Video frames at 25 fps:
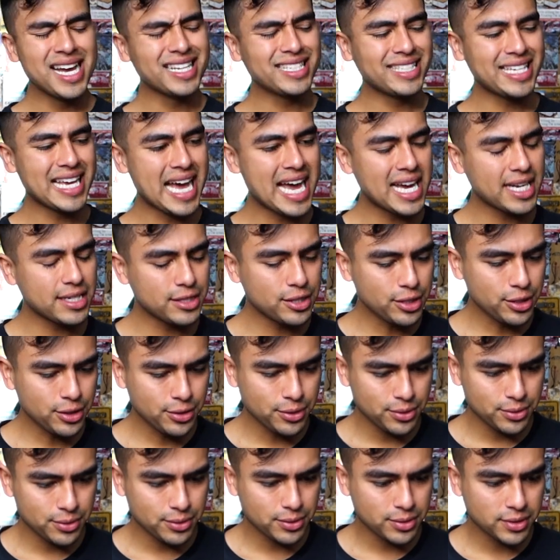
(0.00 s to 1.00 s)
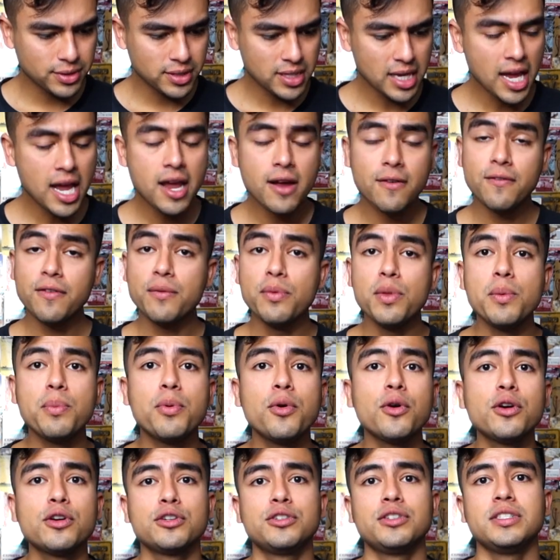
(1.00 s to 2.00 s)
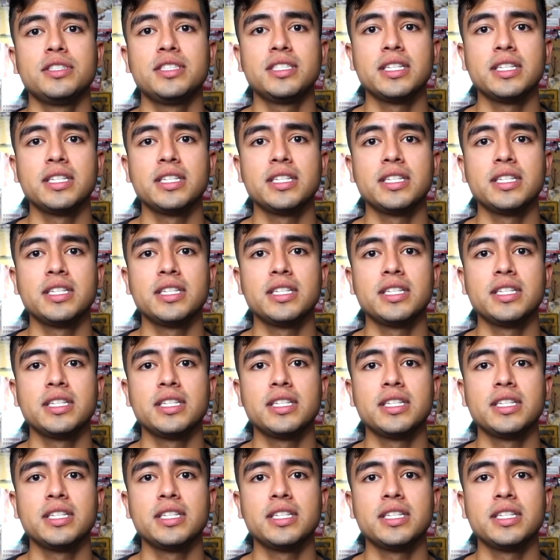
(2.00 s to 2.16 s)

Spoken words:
tattoos from the portrait